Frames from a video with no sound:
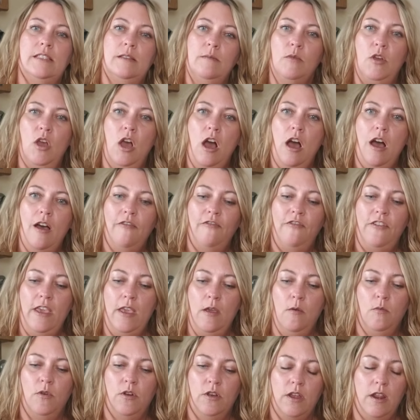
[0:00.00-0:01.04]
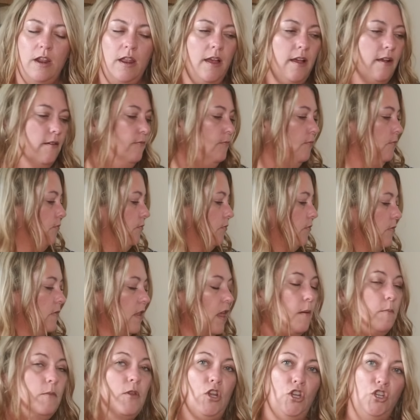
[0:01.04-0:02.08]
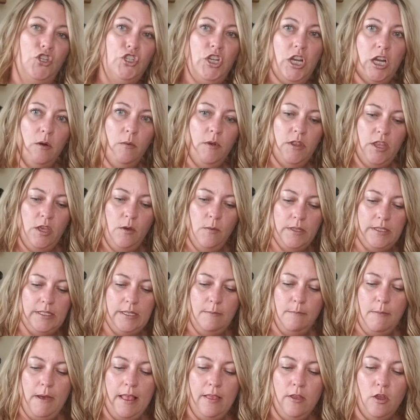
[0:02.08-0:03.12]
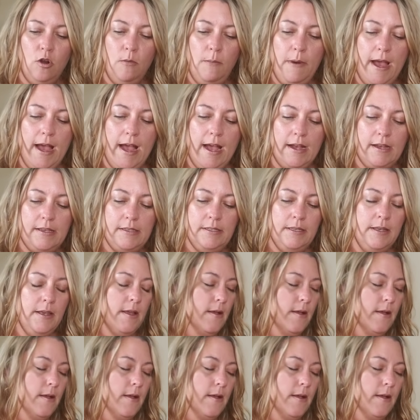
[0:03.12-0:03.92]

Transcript: some coffee, and I'm going to share with you what's in my little box.